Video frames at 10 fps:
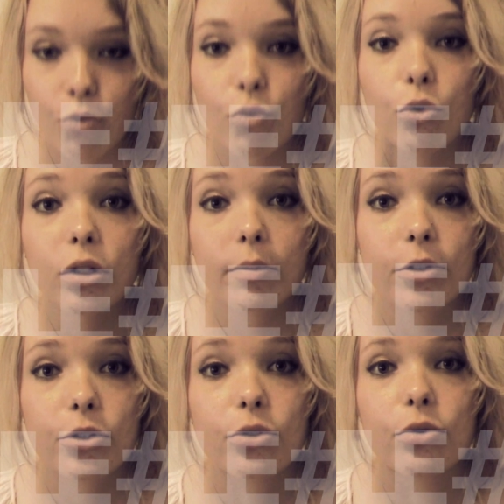Rule
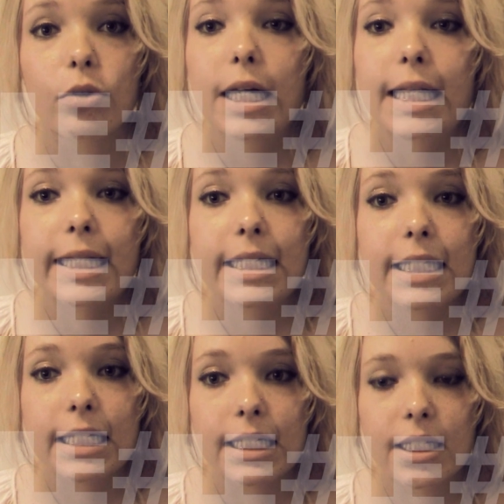number 2.
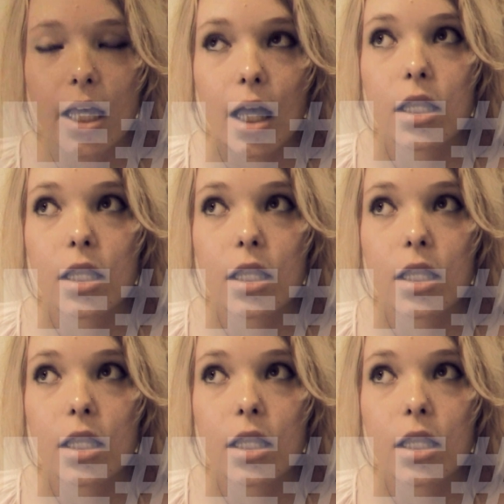This is